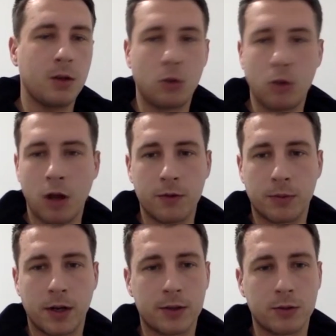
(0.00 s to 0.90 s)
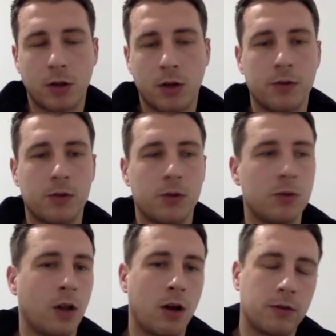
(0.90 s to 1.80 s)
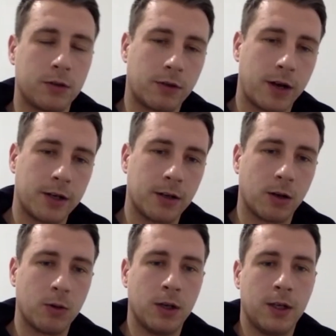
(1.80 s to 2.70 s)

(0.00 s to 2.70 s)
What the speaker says: all over the press, all over the news, live on the radio,